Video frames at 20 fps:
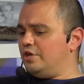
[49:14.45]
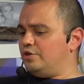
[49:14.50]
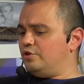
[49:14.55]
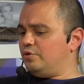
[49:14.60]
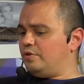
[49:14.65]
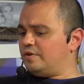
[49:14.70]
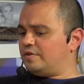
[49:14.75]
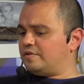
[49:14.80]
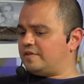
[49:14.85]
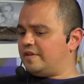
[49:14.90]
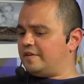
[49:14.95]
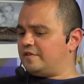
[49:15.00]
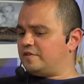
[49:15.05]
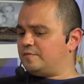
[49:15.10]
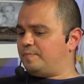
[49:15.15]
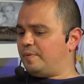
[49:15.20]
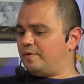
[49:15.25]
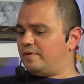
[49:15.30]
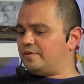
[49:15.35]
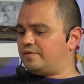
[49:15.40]
you could say
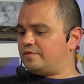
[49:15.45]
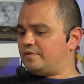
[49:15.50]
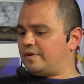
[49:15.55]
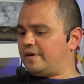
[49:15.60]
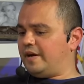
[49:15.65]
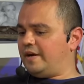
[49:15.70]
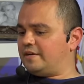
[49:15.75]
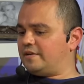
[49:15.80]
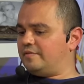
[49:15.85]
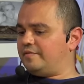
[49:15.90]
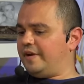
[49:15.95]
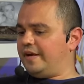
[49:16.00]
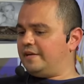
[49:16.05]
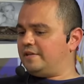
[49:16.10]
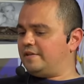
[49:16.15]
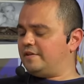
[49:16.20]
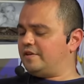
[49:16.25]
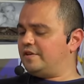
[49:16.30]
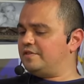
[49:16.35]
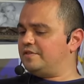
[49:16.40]
spirits are kind of
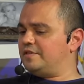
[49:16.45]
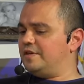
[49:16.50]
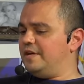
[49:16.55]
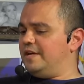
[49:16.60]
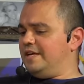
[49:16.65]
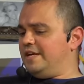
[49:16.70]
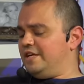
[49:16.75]
alien because